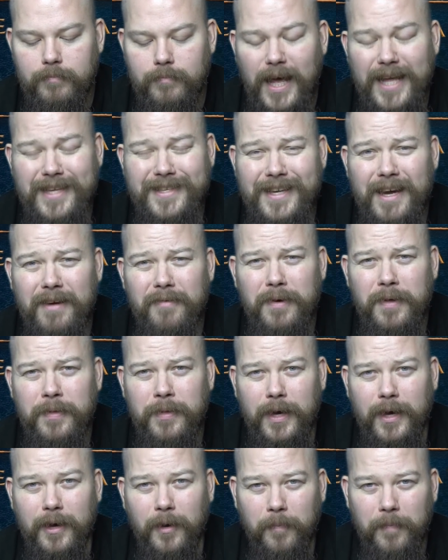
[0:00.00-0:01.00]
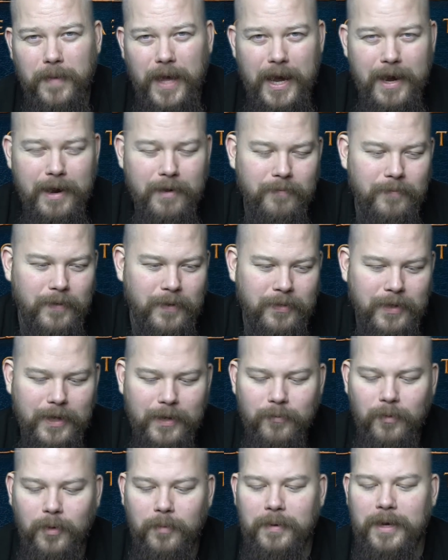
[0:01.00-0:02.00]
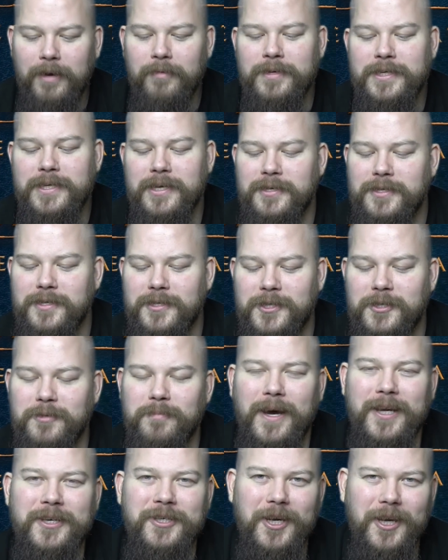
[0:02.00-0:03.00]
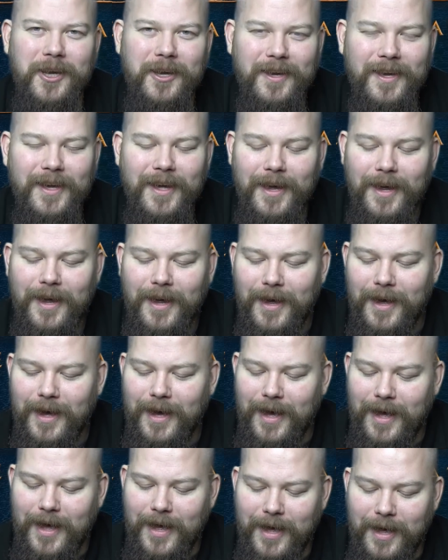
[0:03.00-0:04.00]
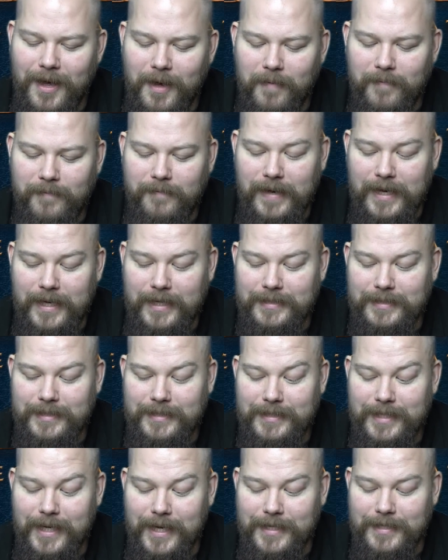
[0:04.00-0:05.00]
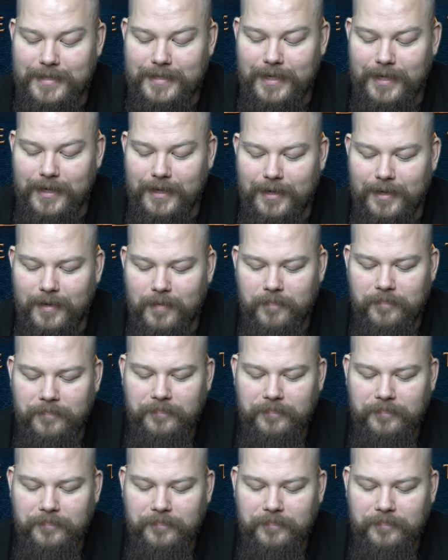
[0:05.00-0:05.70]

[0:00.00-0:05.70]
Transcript: That's everything. Everything will be resistance magic. Fantastic.